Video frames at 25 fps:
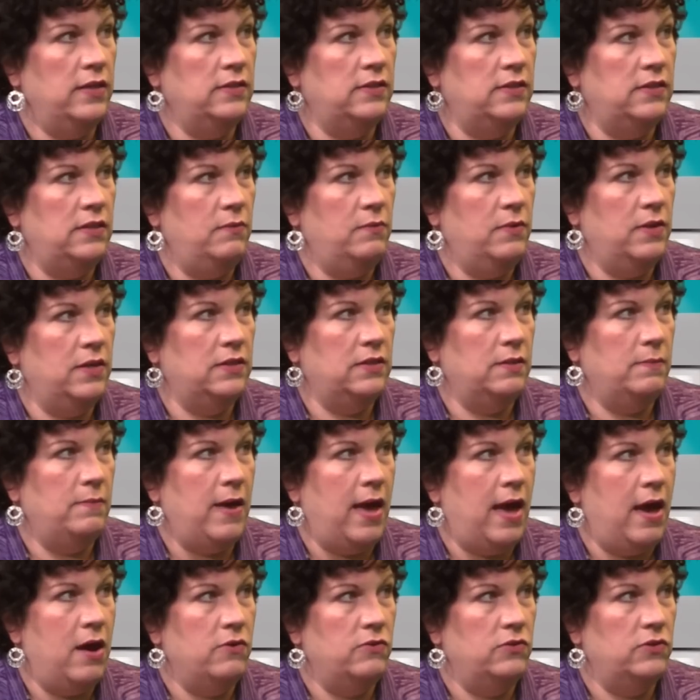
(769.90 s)
and see what it's
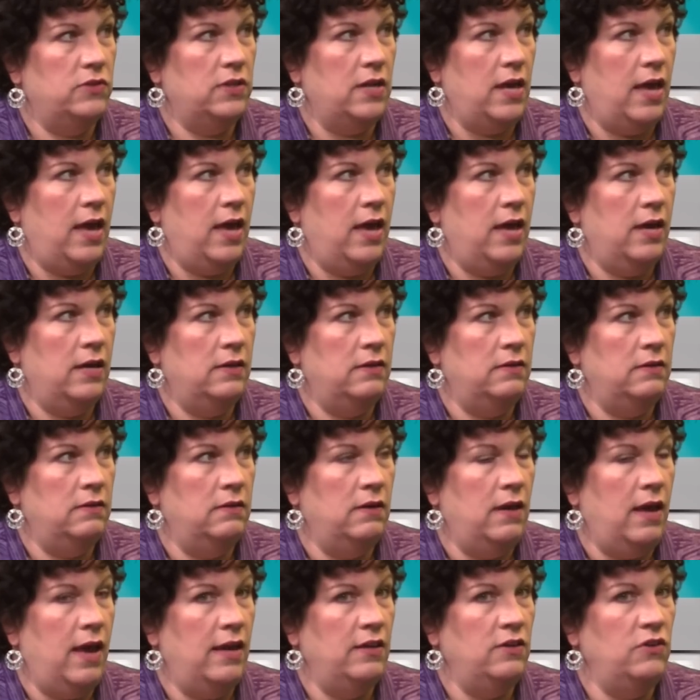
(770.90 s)
about
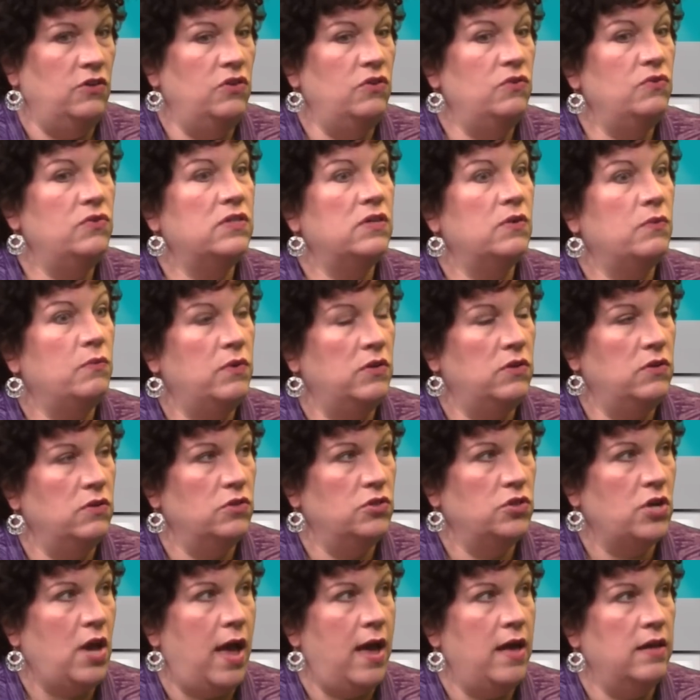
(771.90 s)
and, and use it with
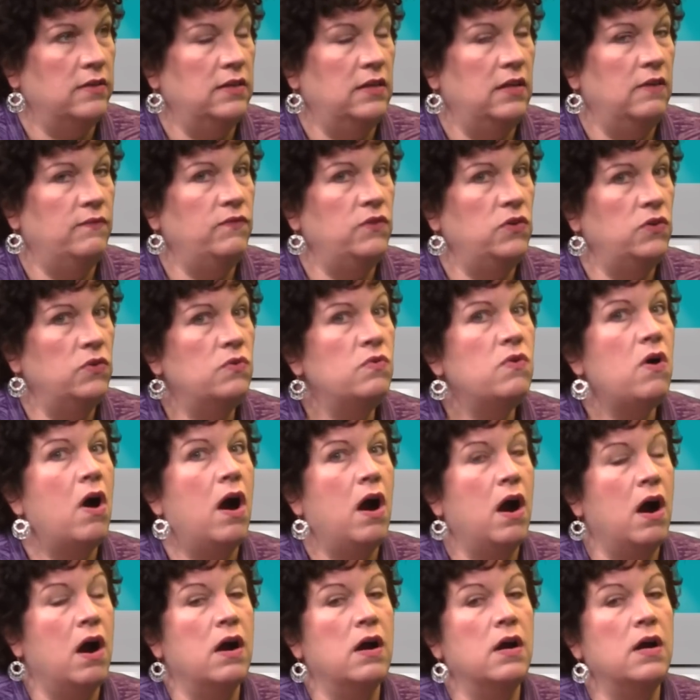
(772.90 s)
your child. And if you
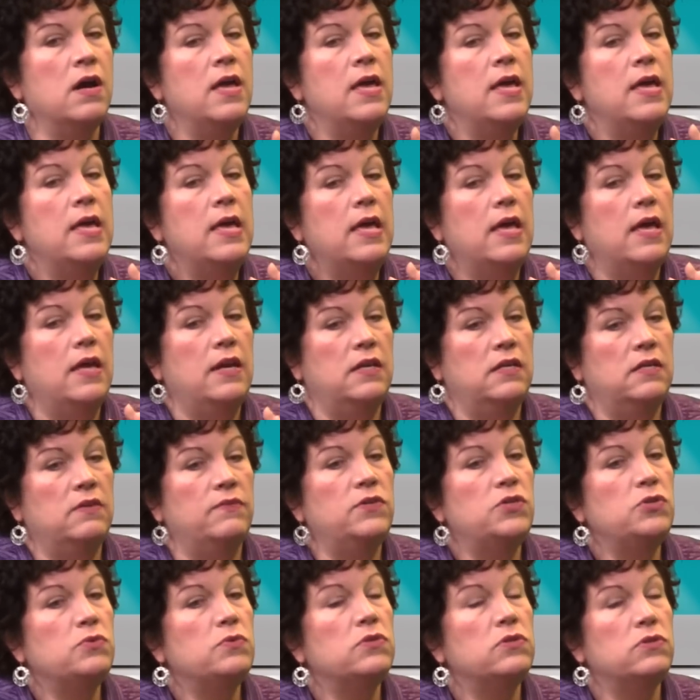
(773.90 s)
are an
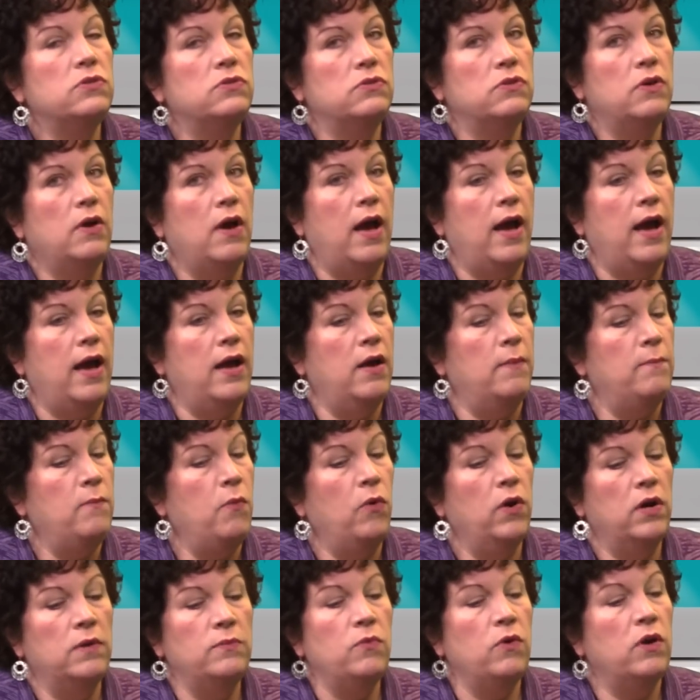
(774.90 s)
individual, uh,
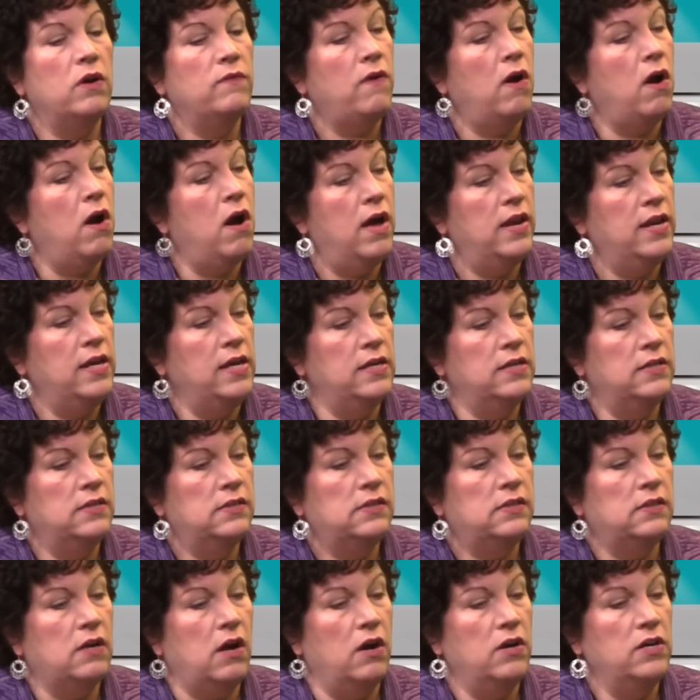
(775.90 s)
more and more of our
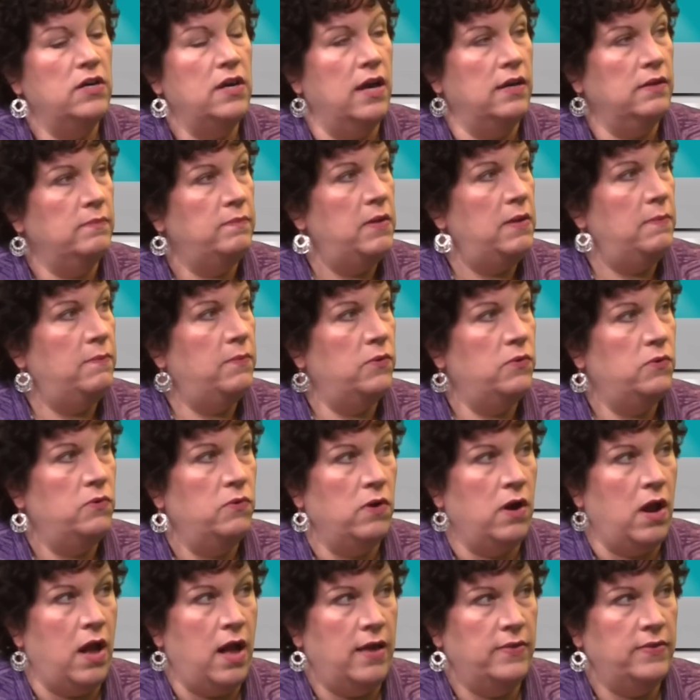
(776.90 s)
audience are young people who
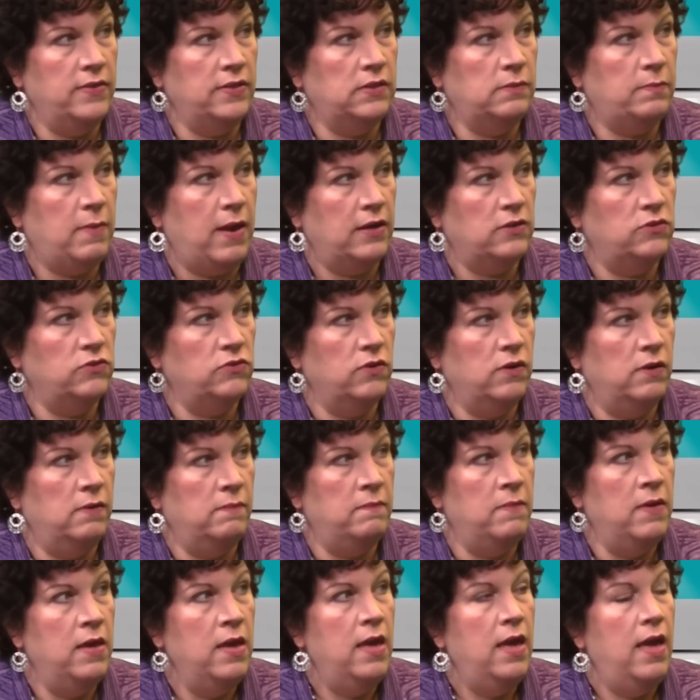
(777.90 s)
are on the
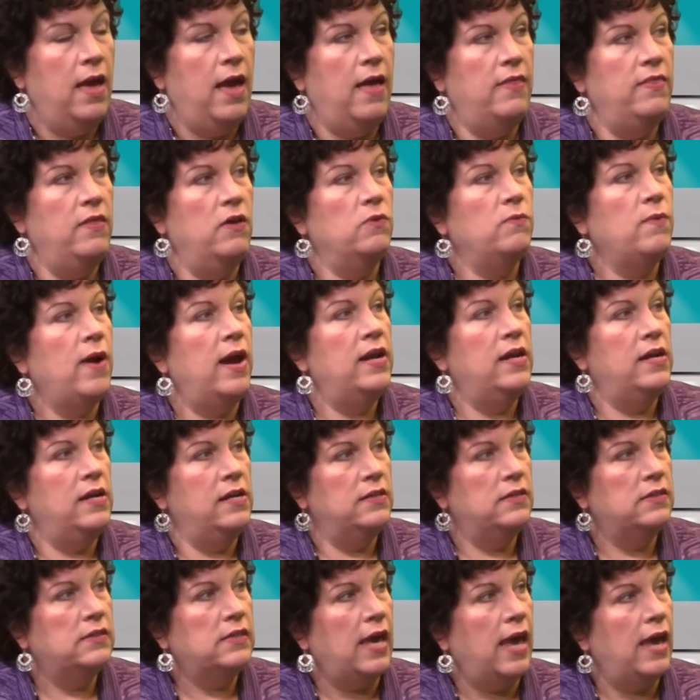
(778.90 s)
spectrum, and they'll write in
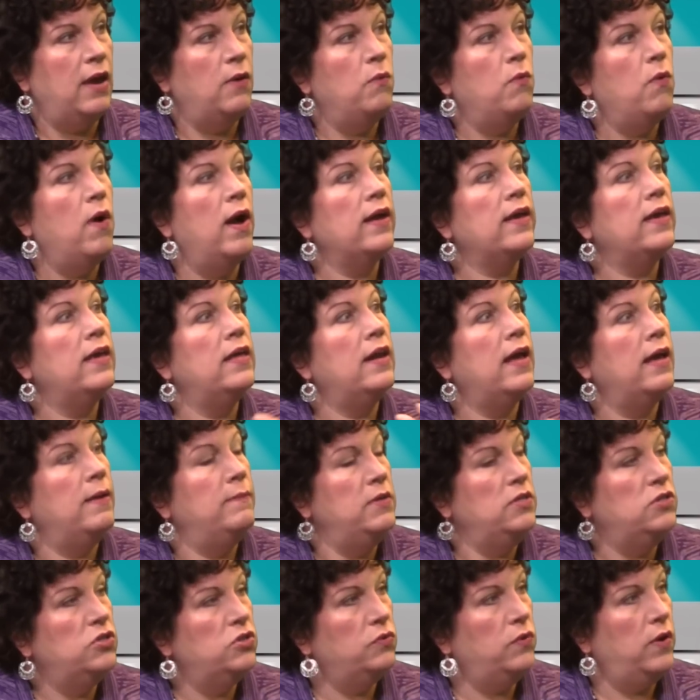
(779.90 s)
and say, what can I
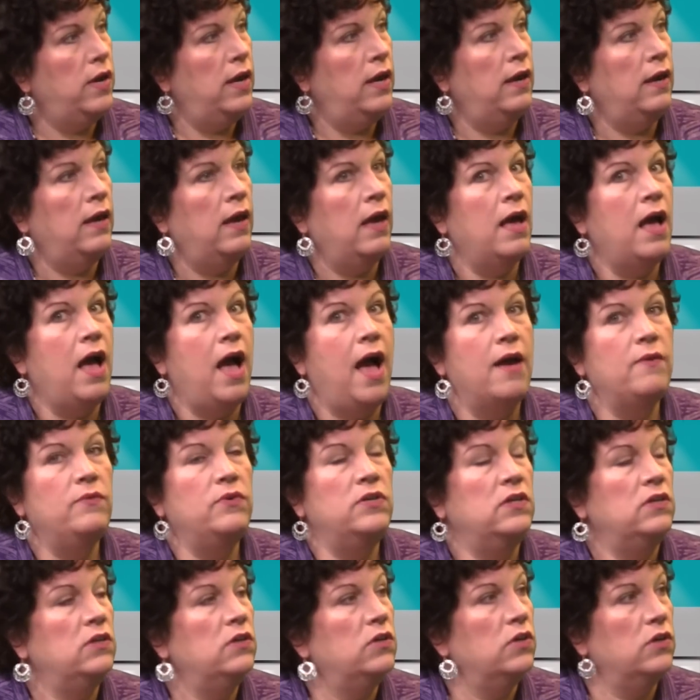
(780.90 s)
be doing? I
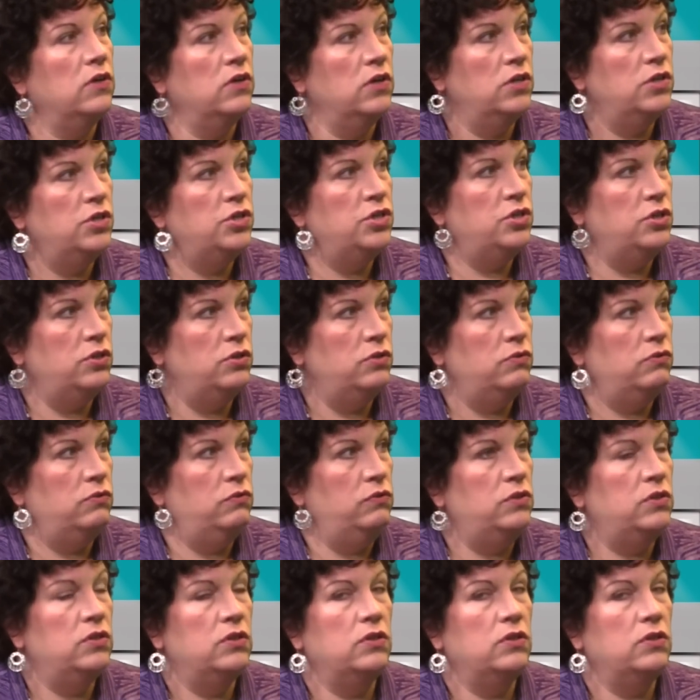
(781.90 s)
would encourage you